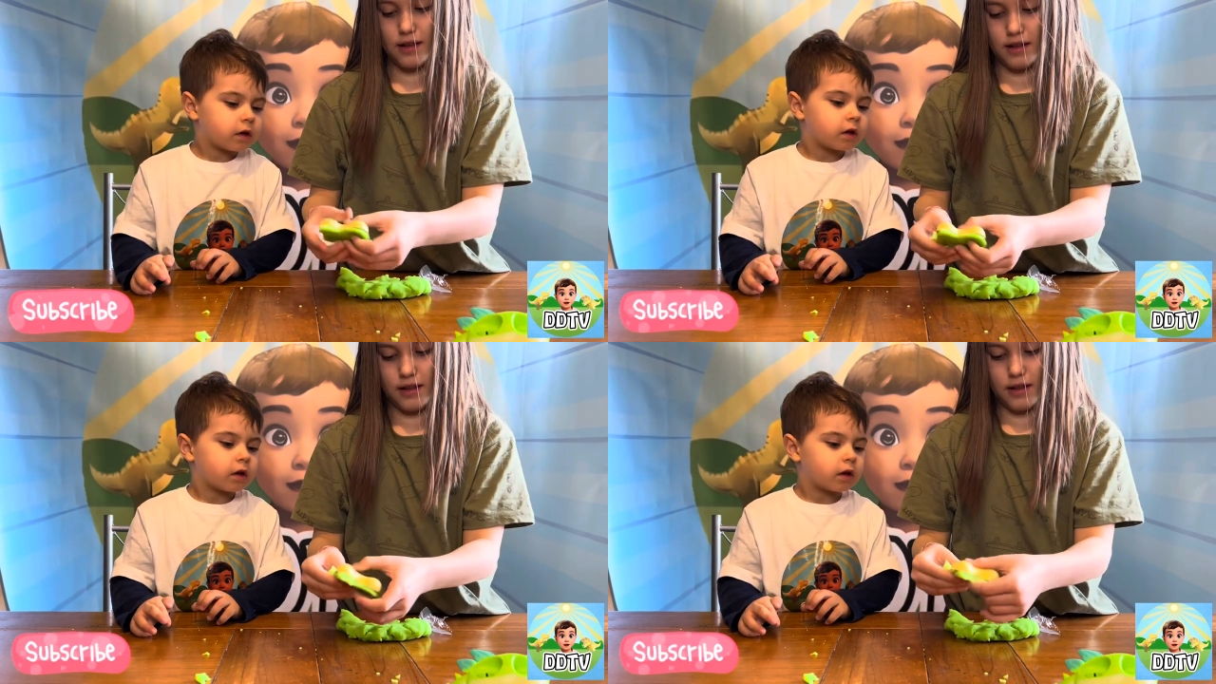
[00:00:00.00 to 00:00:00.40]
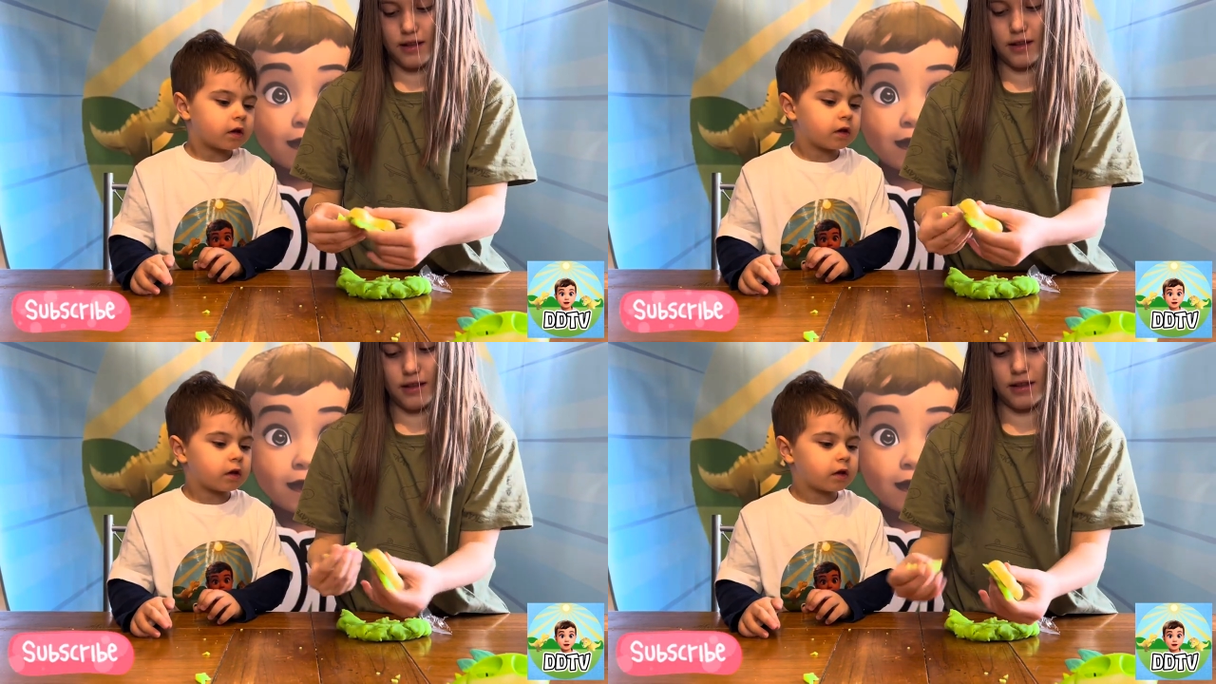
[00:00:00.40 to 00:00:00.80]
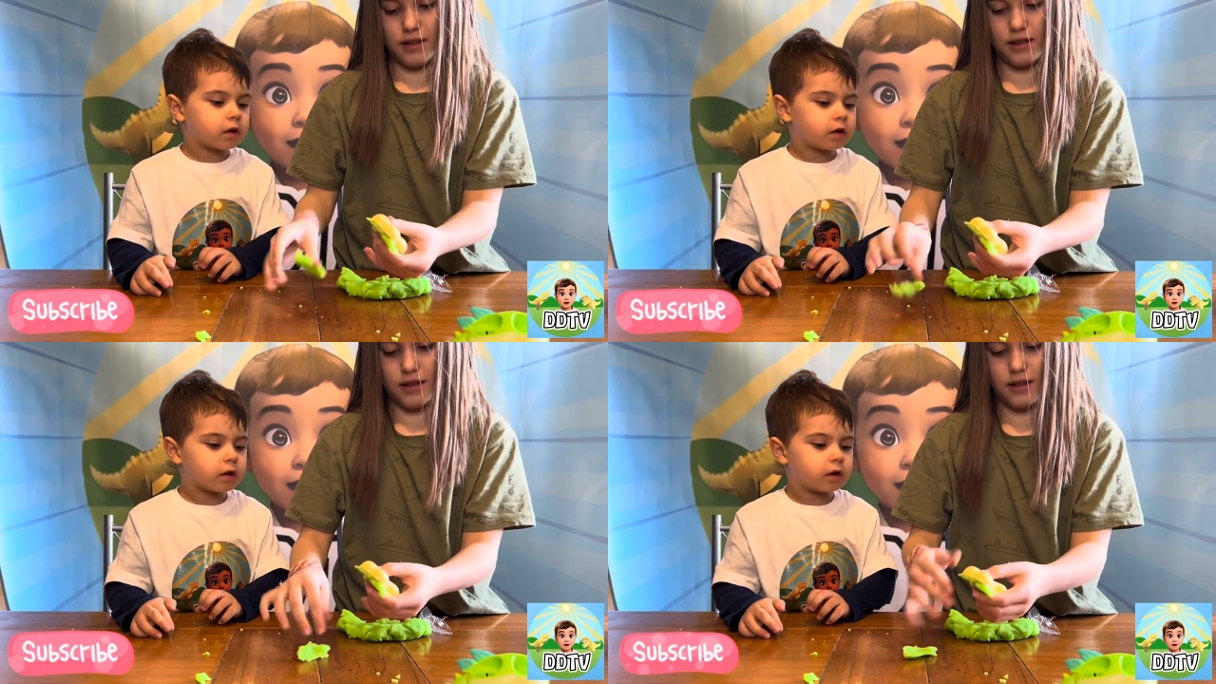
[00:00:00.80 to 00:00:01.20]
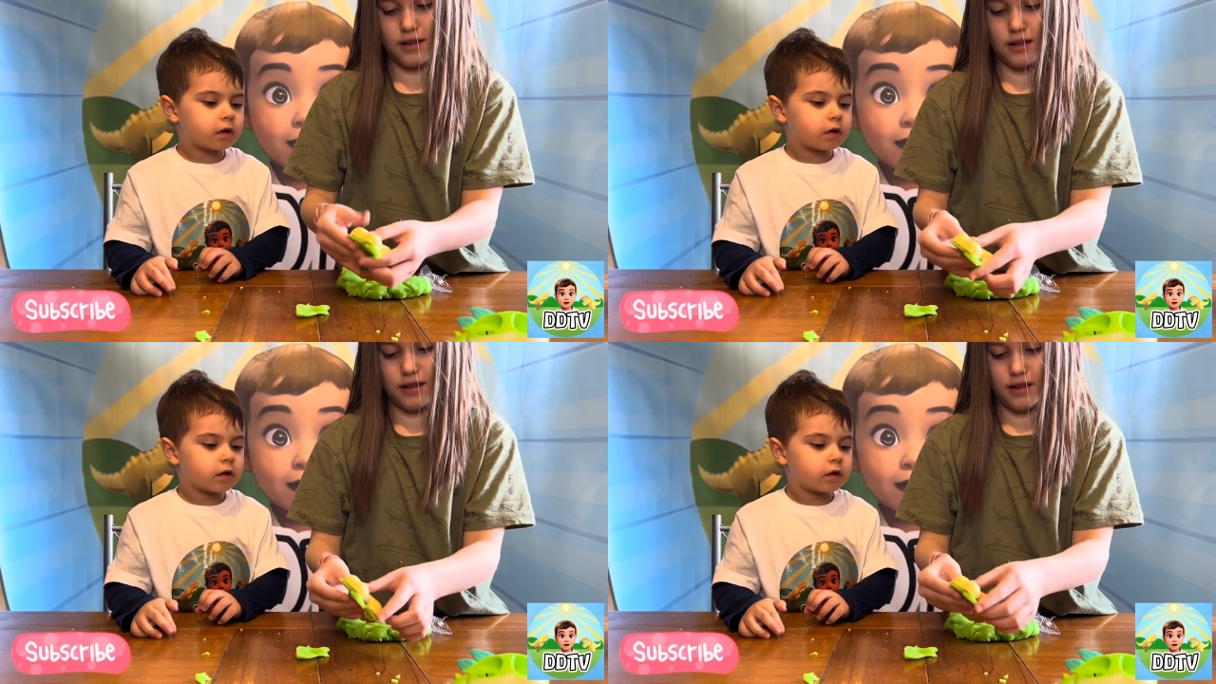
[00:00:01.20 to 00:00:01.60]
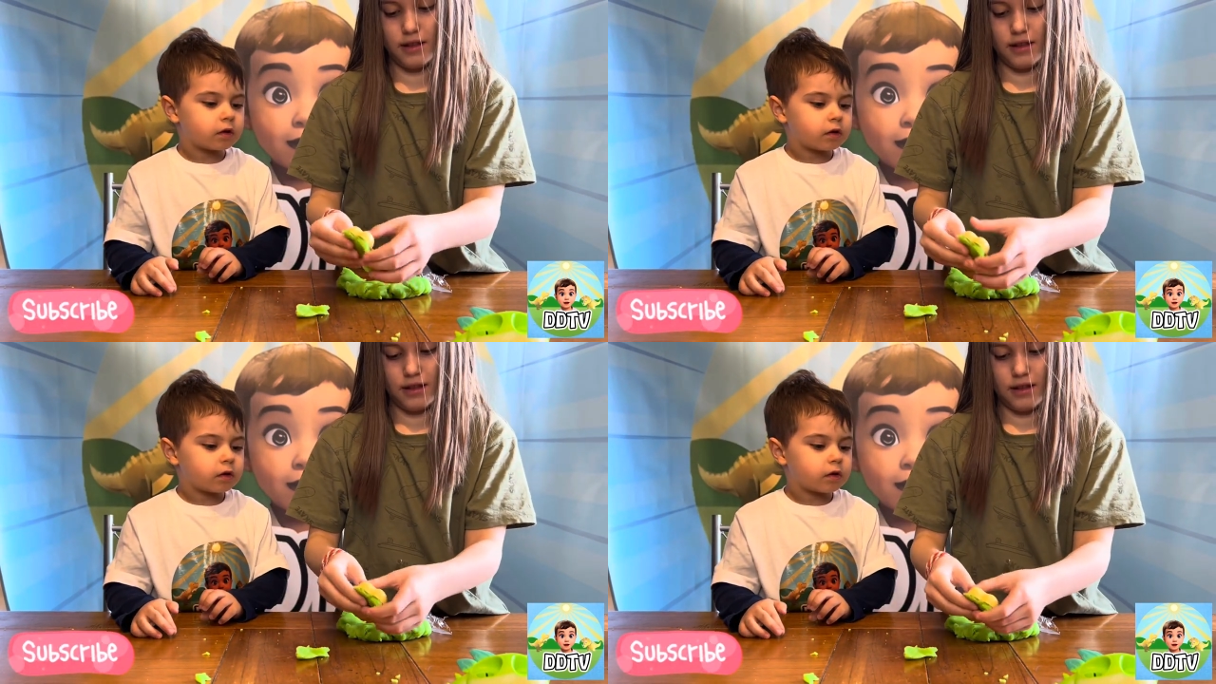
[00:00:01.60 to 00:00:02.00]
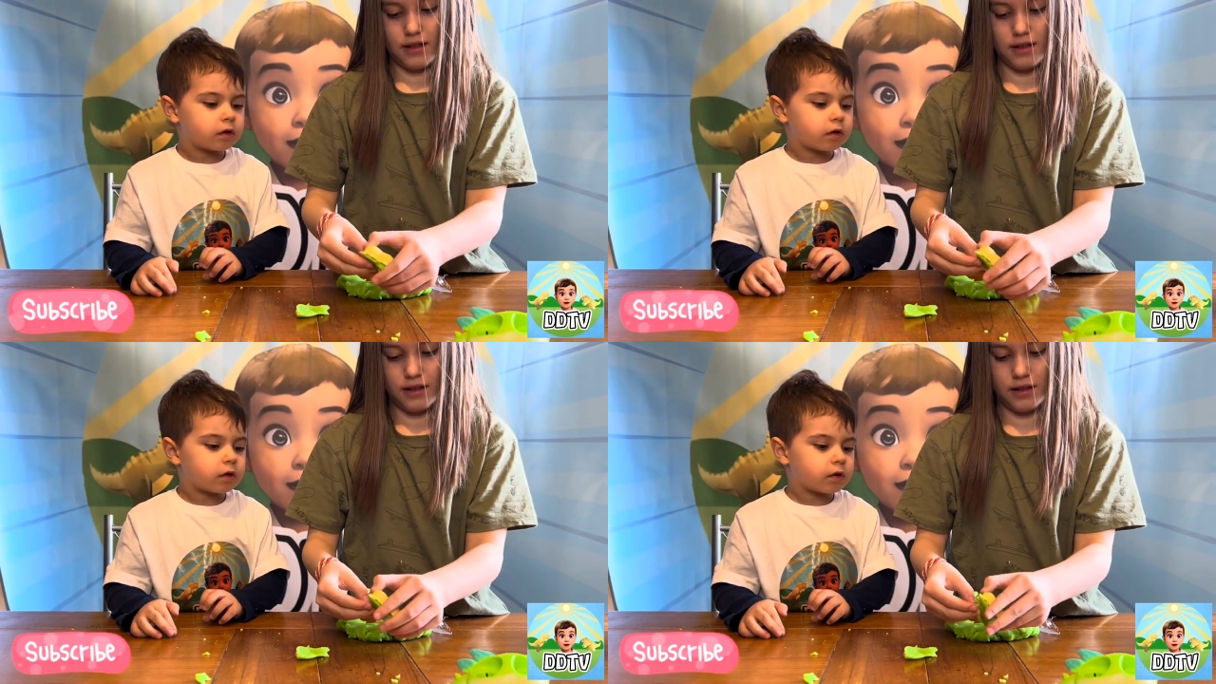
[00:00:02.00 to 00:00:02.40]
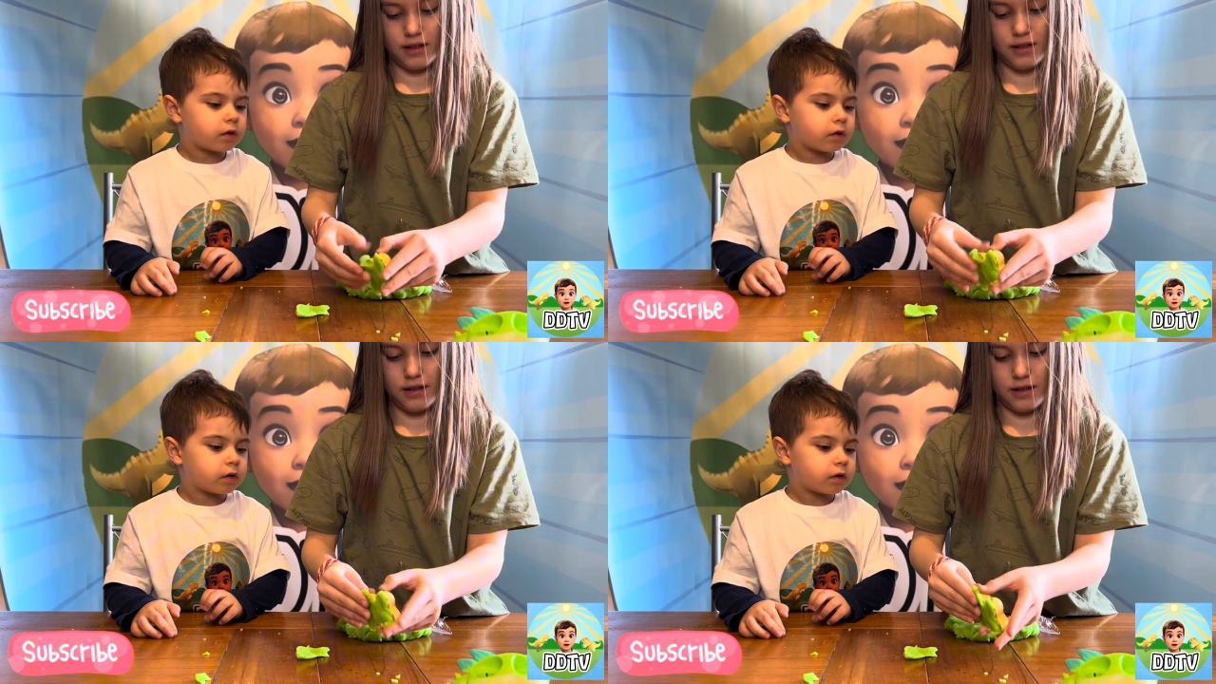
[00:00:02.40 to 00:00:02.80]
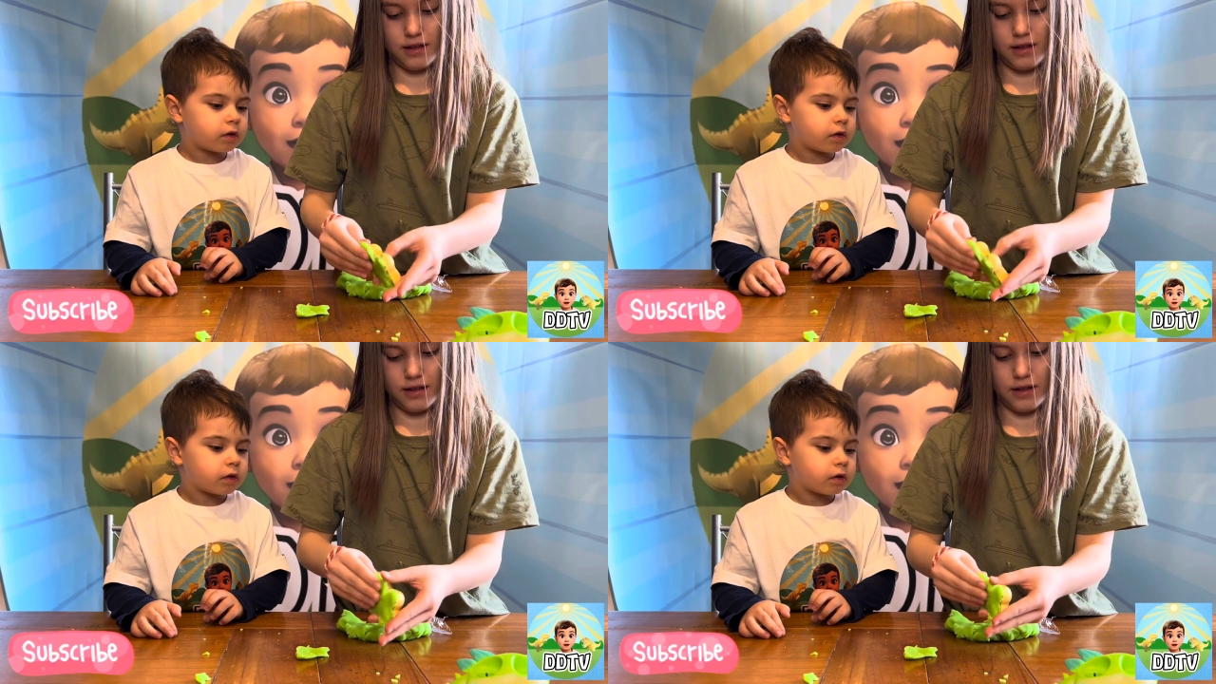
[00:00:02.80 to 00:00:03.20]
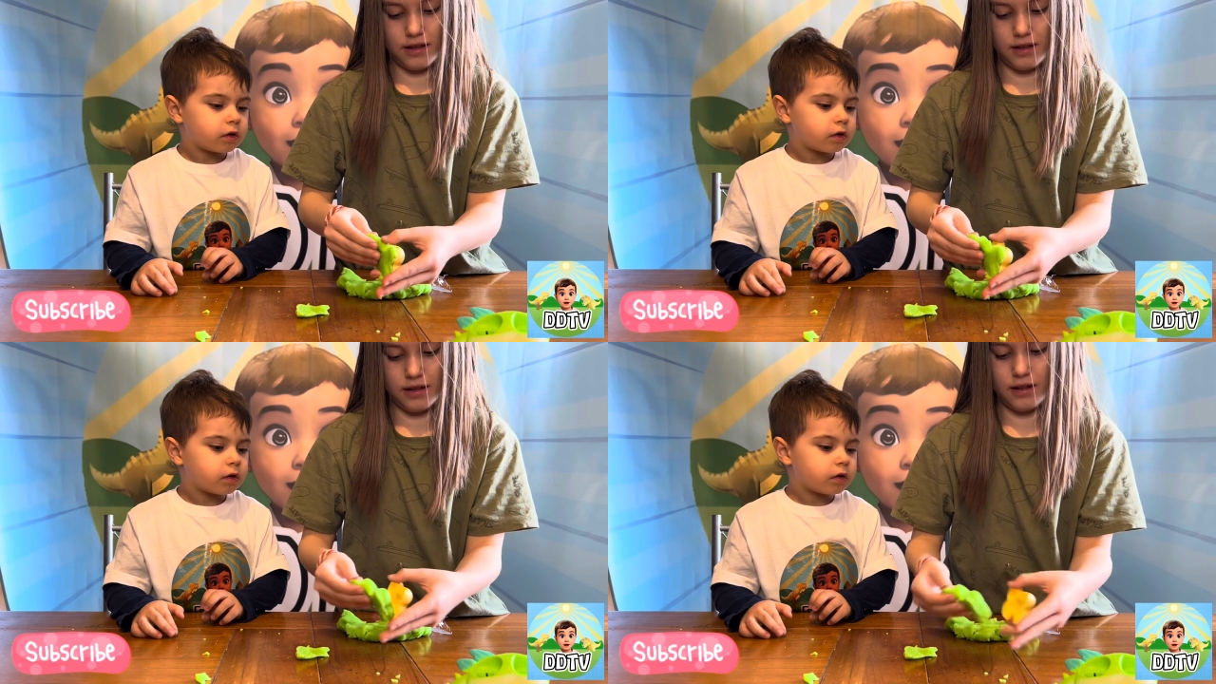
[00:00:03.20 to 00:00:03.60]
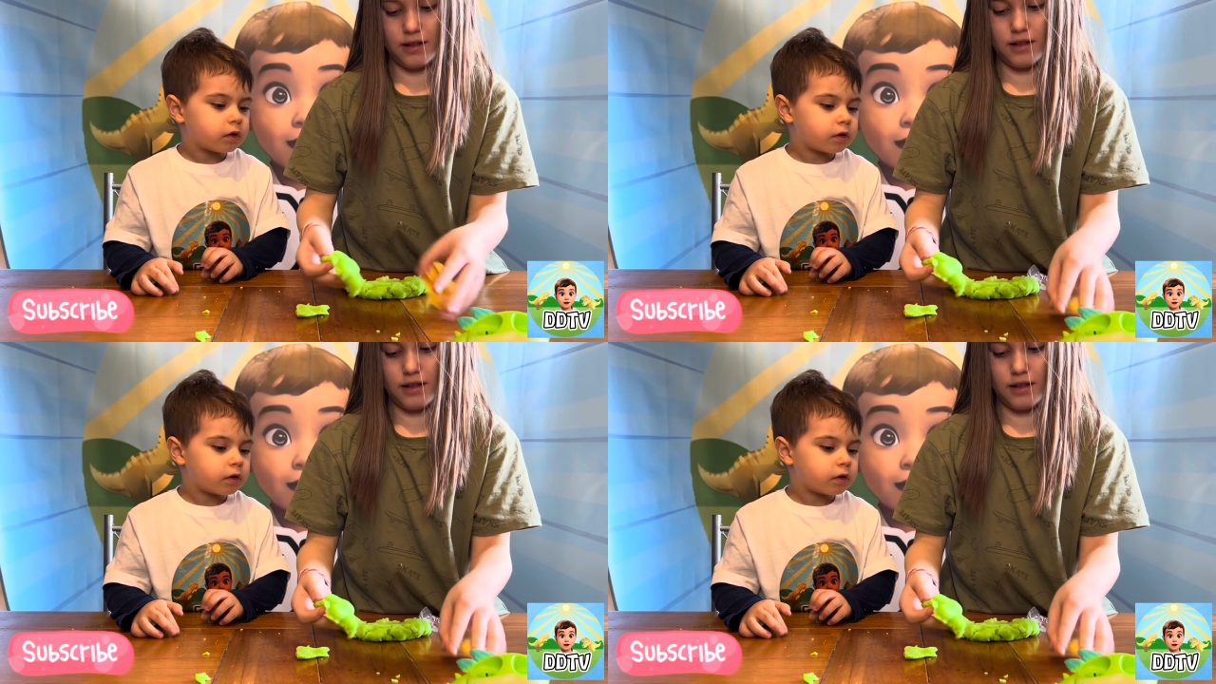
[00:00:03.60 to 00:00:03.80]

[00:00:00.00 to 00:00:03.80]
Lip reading: (silence)